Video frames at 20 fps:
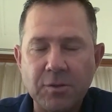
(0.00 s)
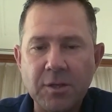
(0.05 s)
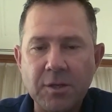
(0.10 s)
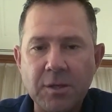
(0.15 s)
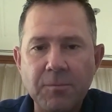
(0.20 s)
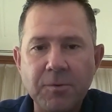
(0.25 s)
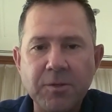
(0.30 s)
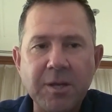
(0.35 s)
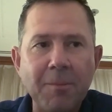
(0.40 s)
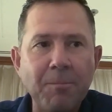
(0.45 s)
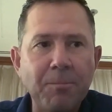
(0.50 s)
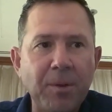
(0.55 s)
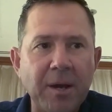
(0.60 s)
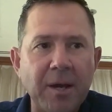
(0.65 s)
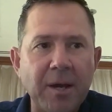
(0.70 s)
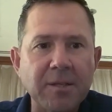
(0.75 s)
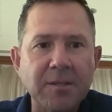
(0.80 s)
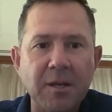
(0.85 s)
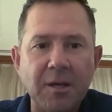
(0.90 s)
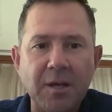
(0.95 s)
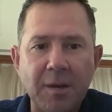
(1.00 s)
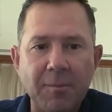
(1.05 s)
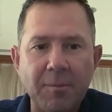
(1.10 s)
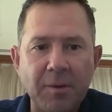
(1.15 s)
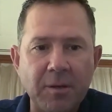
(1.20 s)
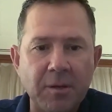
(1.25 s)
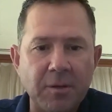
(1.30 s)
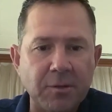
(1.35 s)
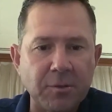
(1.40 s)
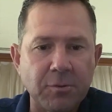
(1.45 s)
Some players can come
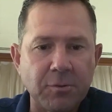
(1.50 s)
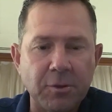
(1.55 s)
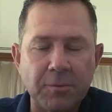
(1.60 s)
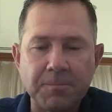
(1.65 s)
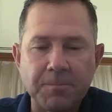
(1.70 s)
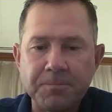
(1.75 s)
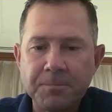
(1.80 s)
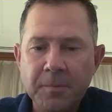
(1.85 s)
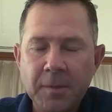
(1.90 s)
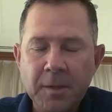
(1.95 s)
in and do it,